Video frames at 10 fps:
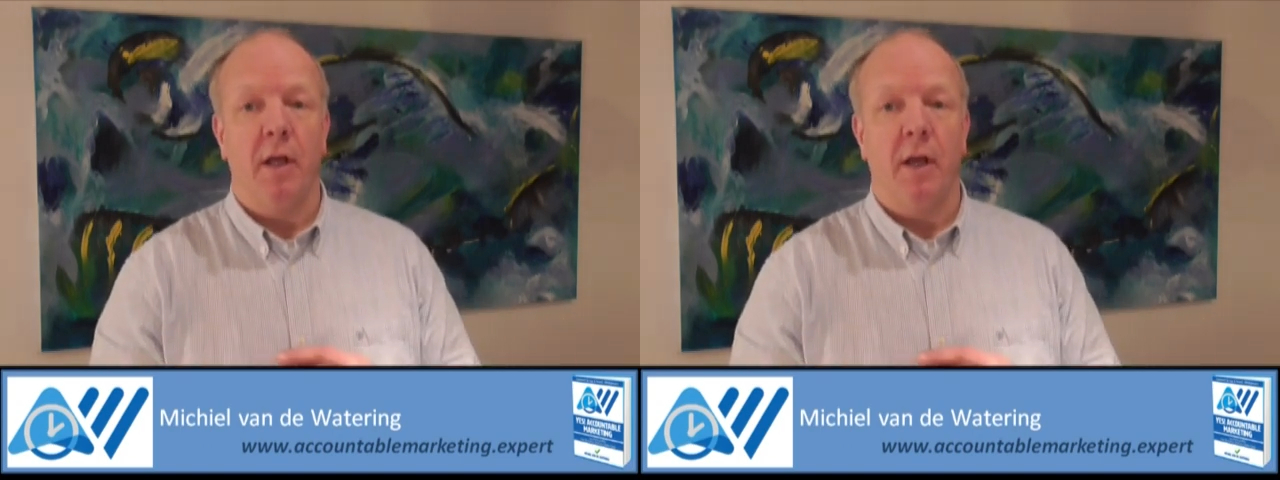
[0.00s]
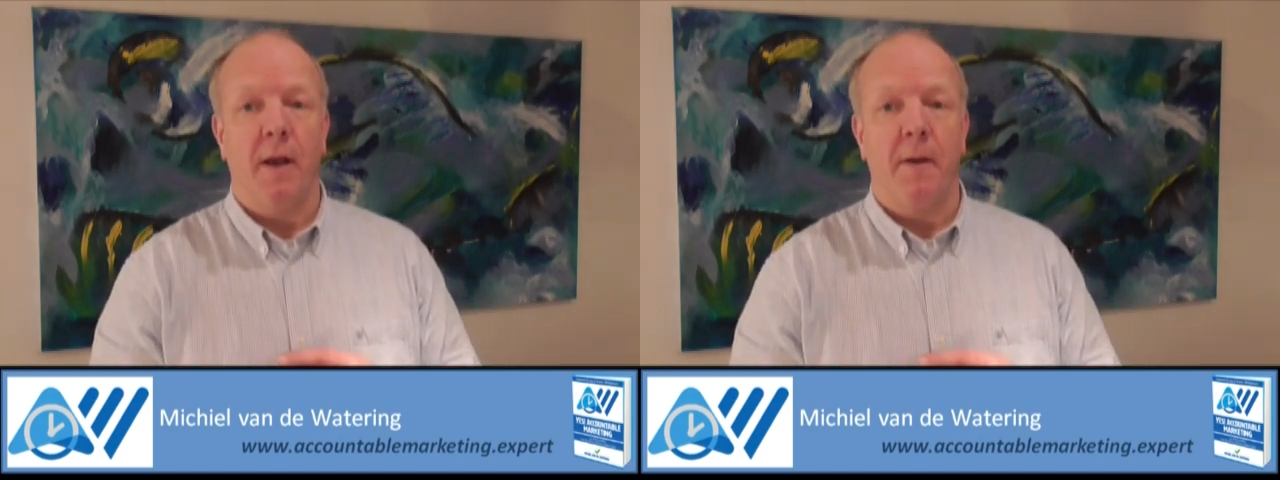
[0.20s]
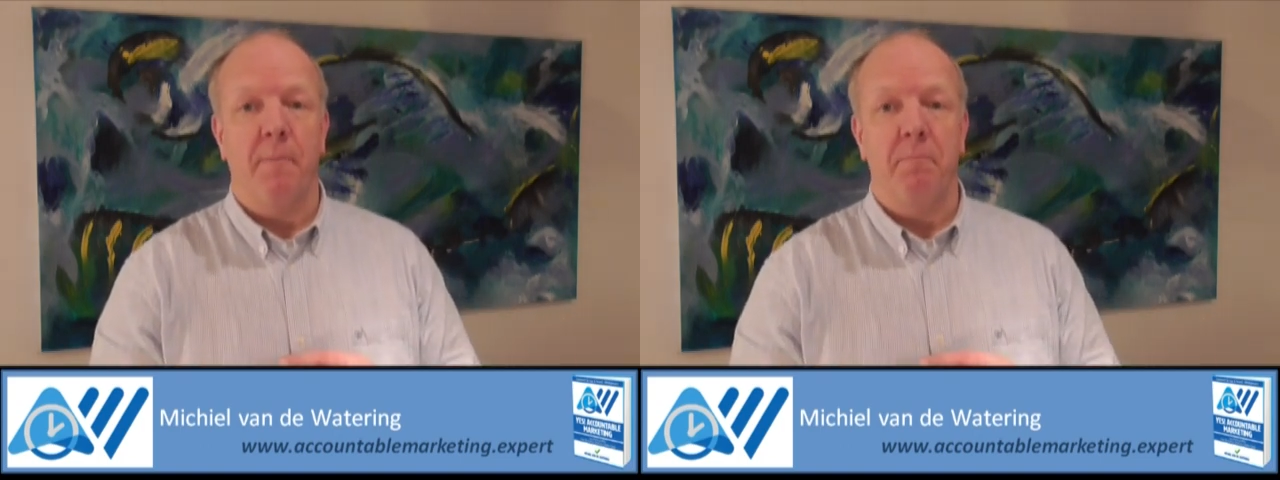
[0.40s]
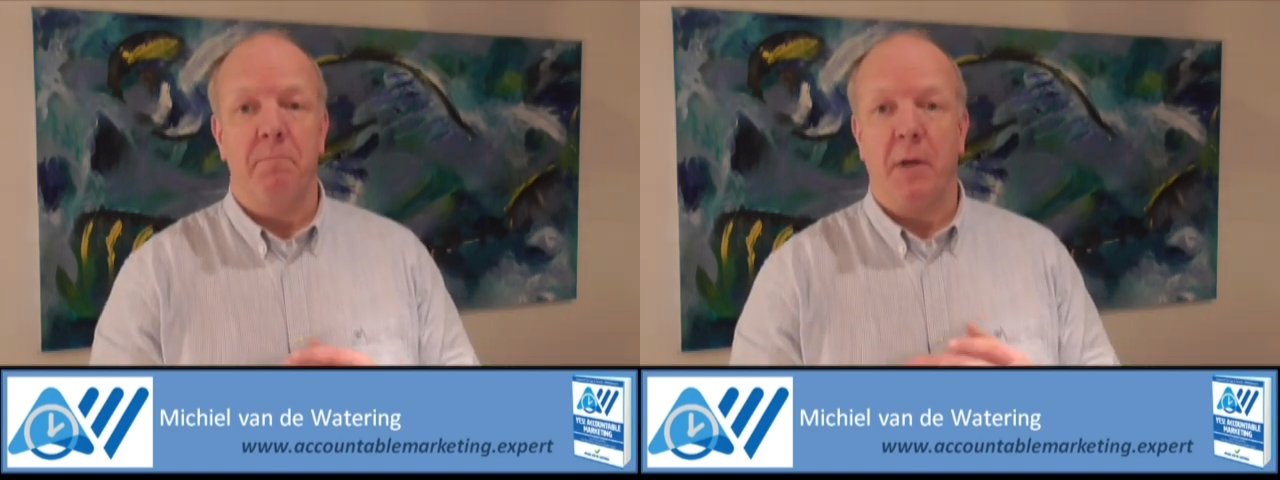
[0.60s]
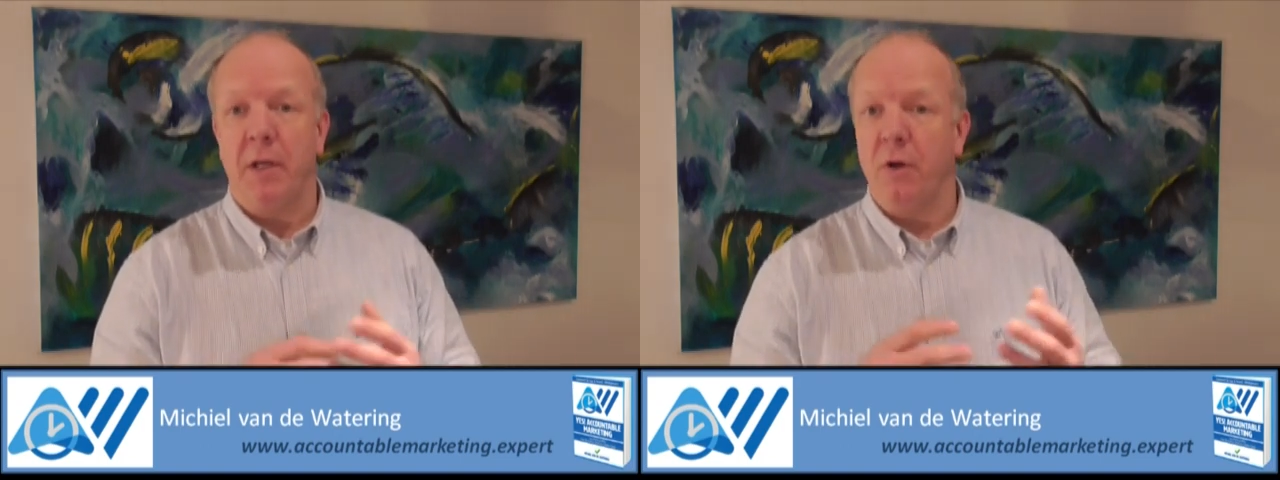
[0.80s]
um,
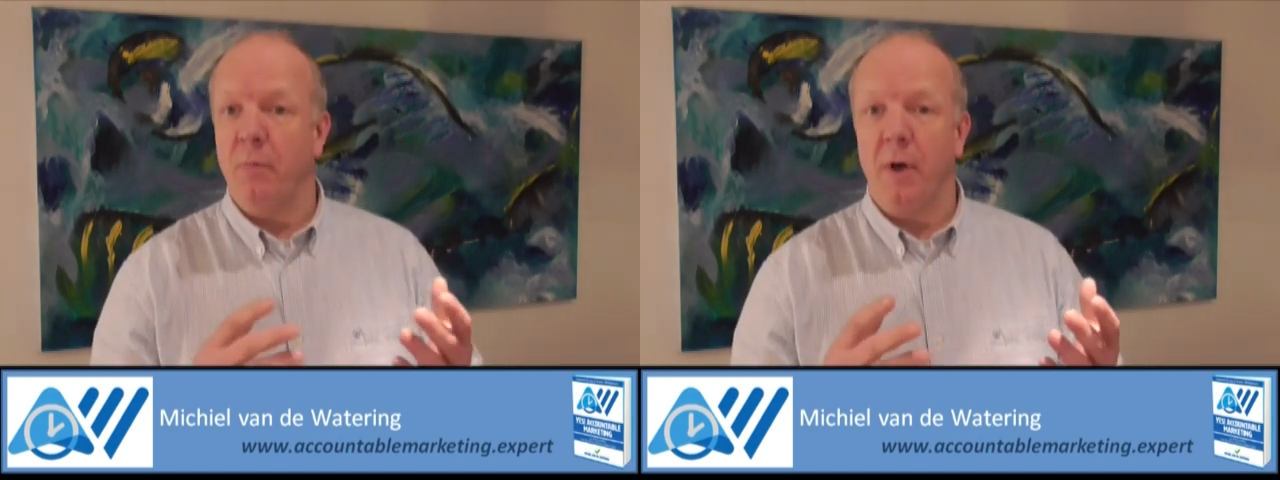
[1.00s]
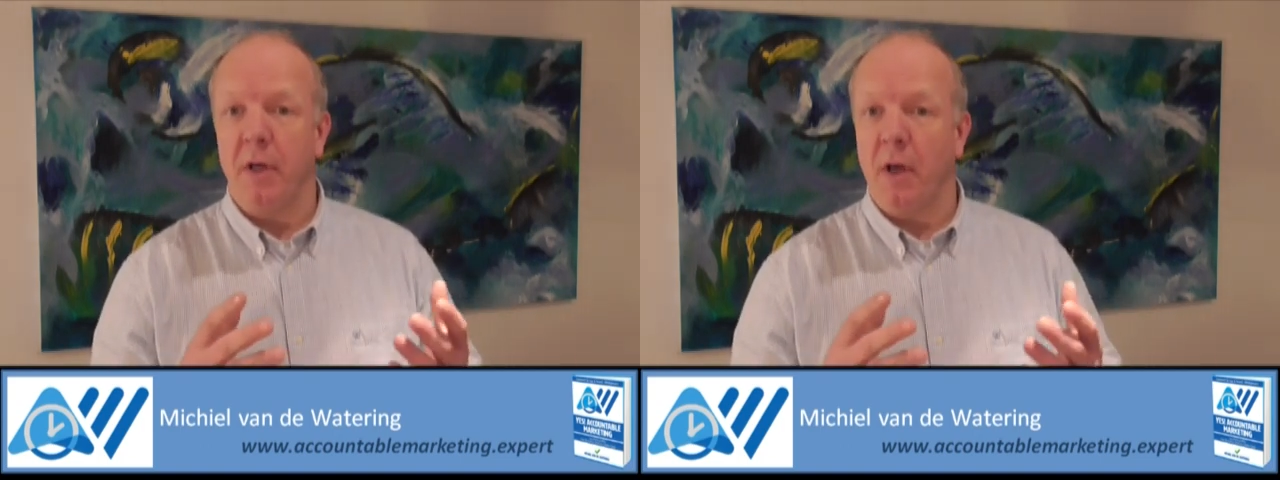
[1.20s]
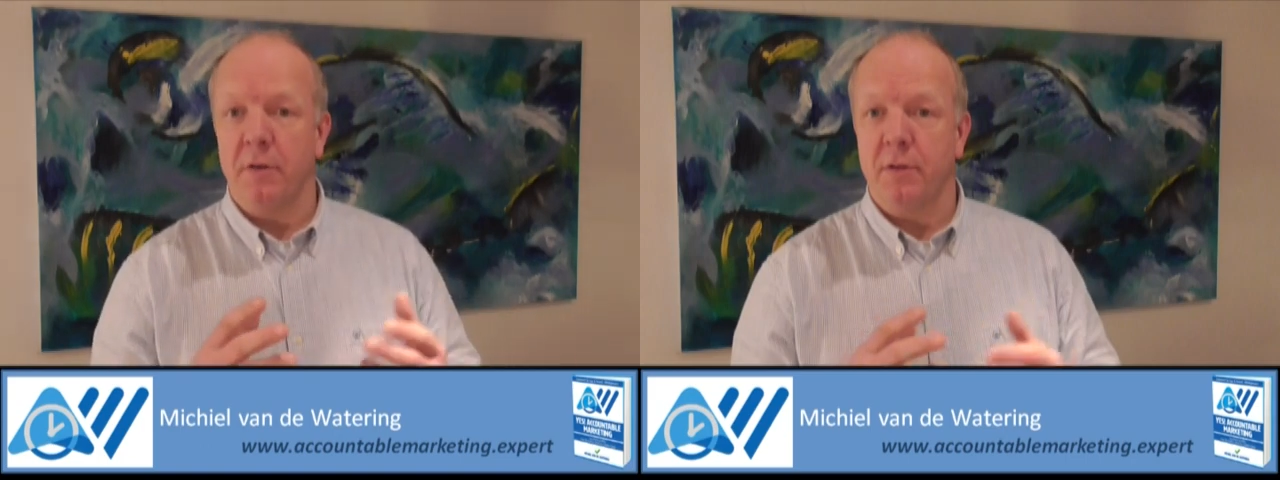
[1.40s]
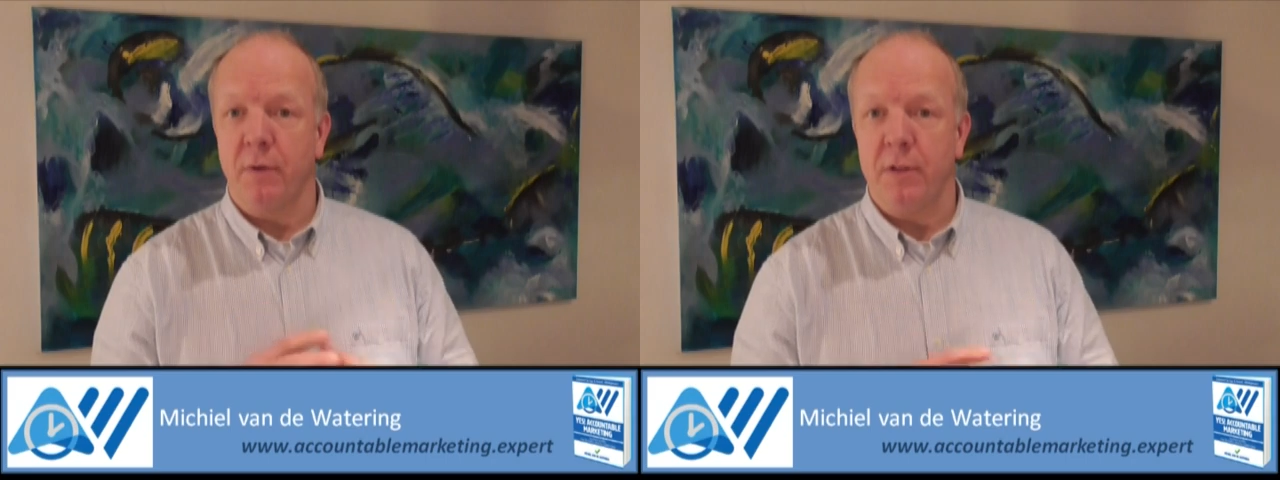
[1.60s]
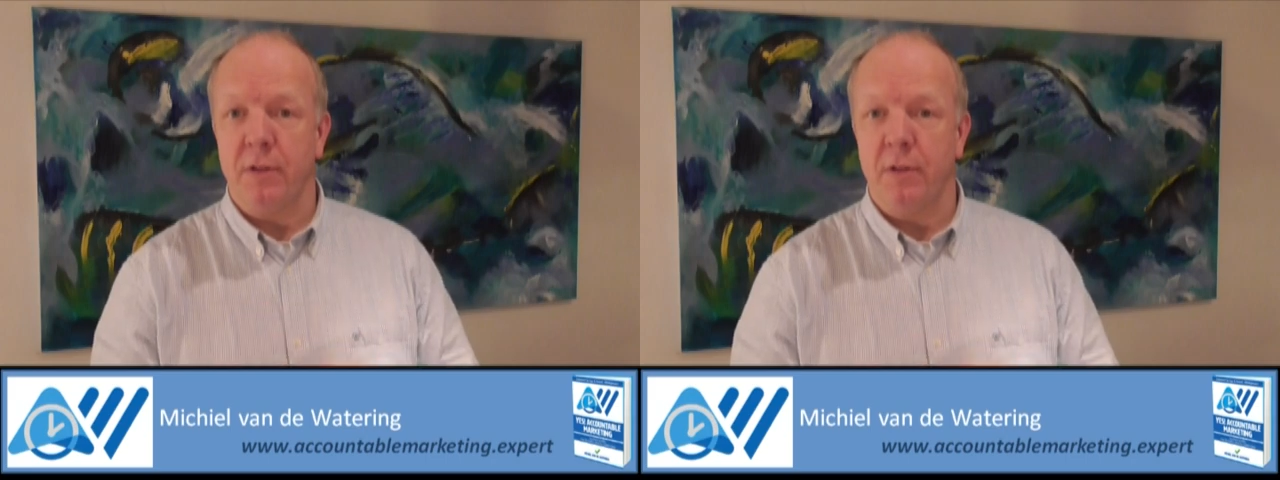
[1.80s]
and nobody asks
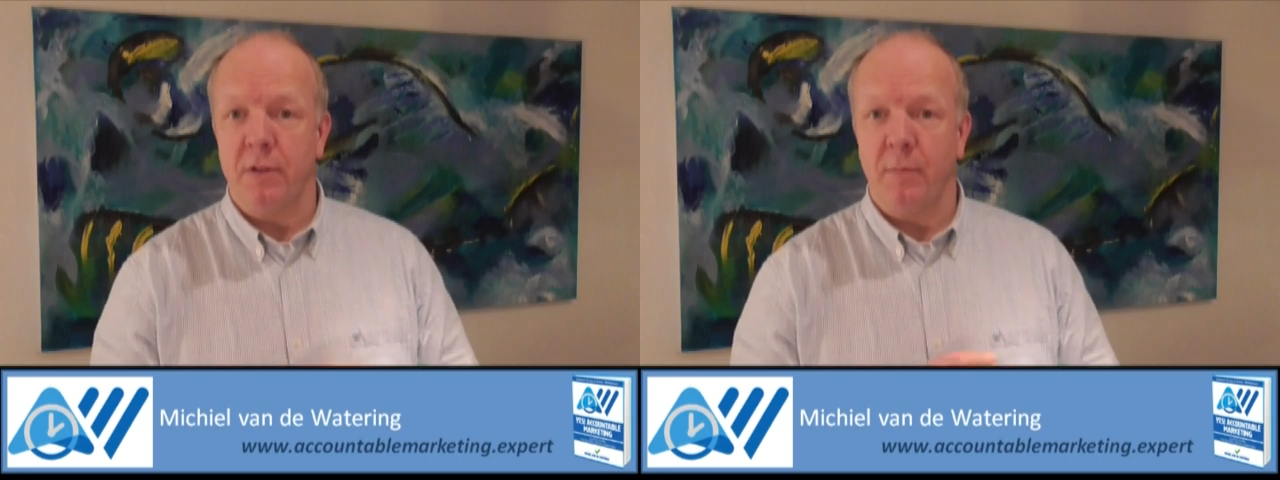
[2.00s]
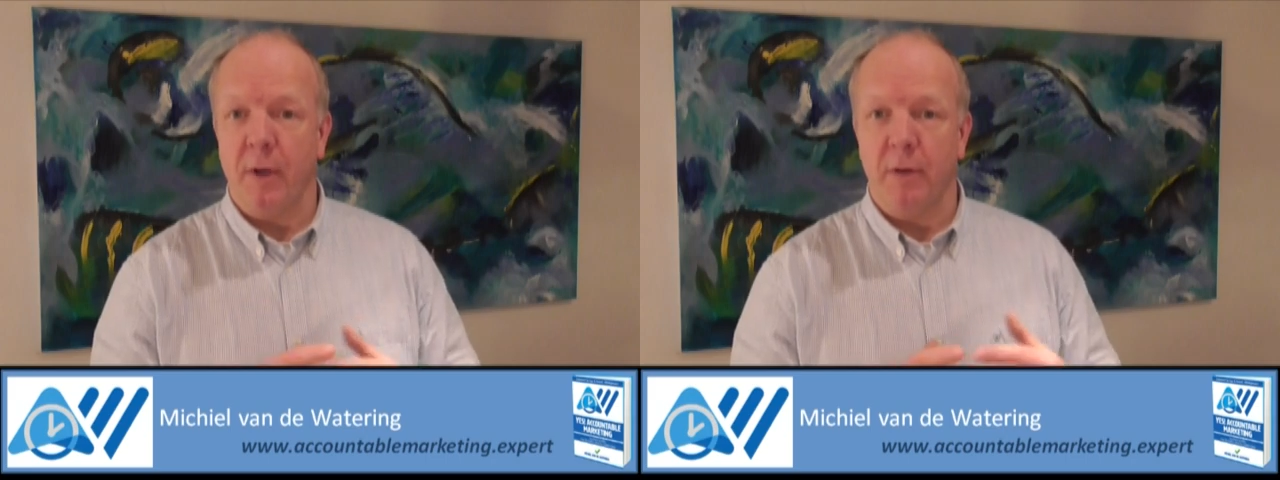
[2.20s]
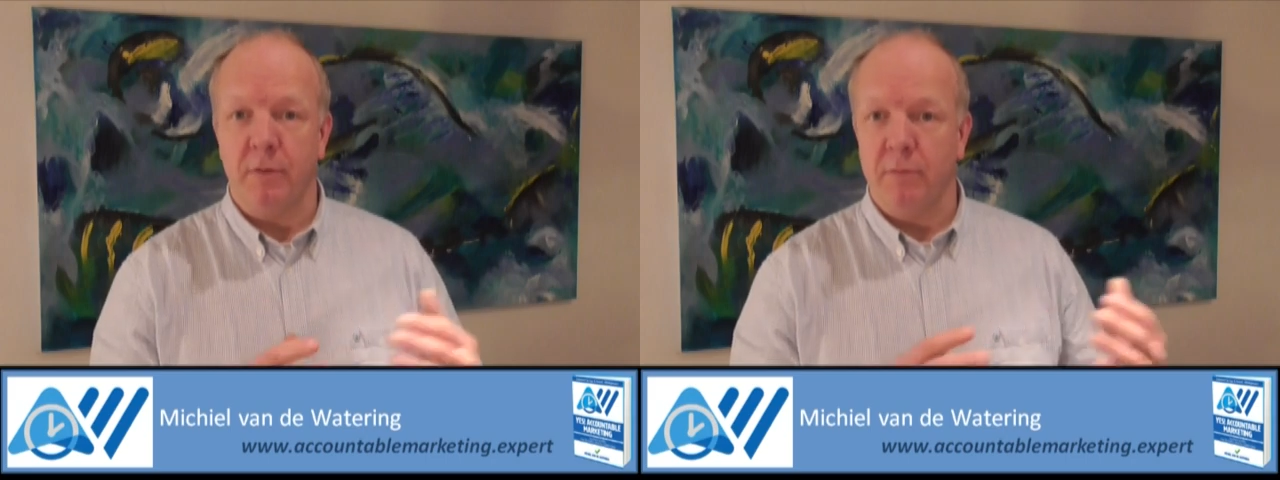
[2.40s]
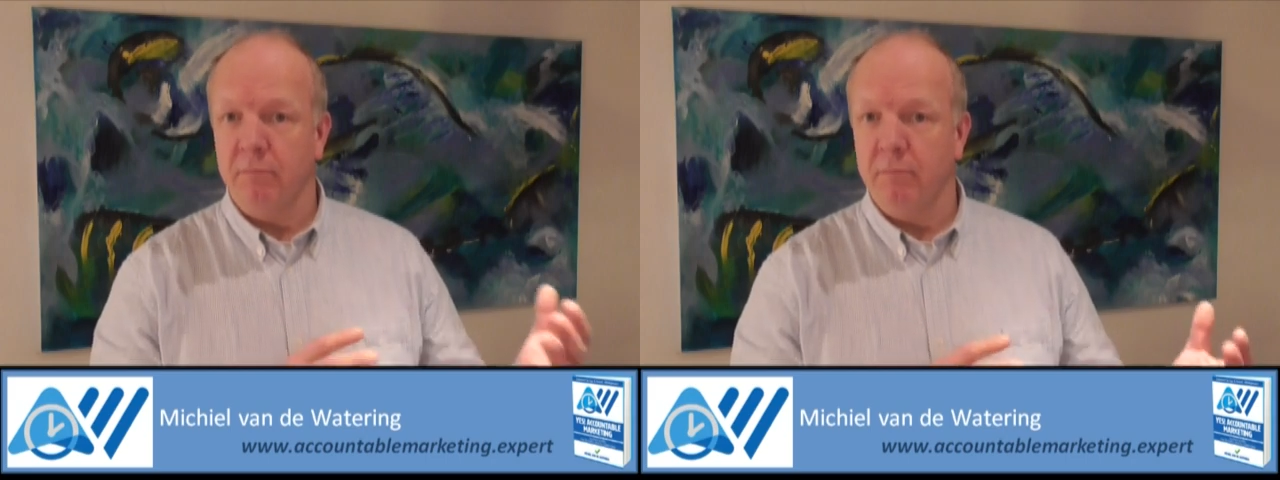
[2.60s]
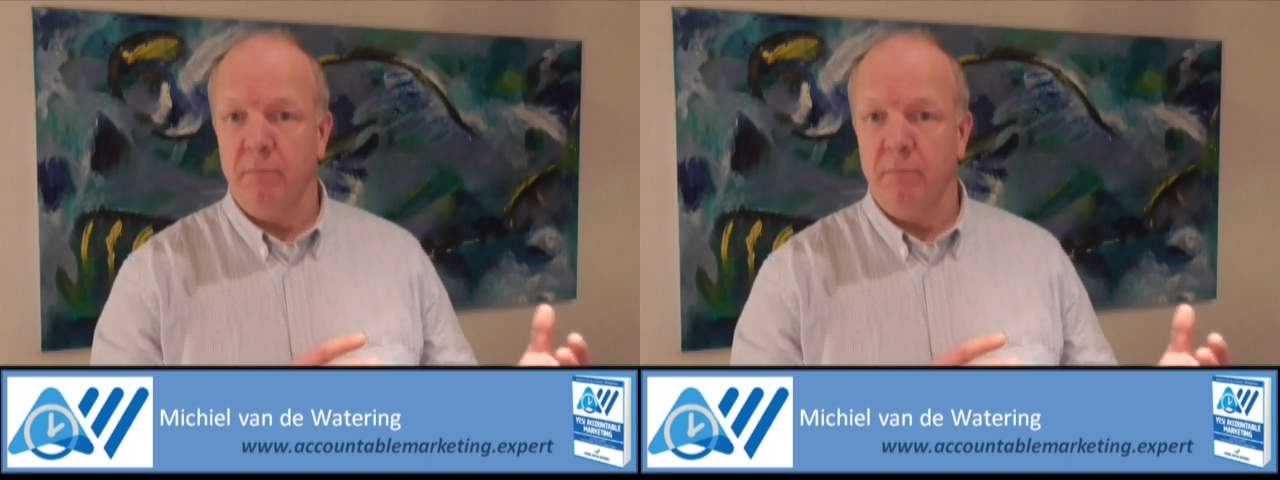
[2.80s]
questions about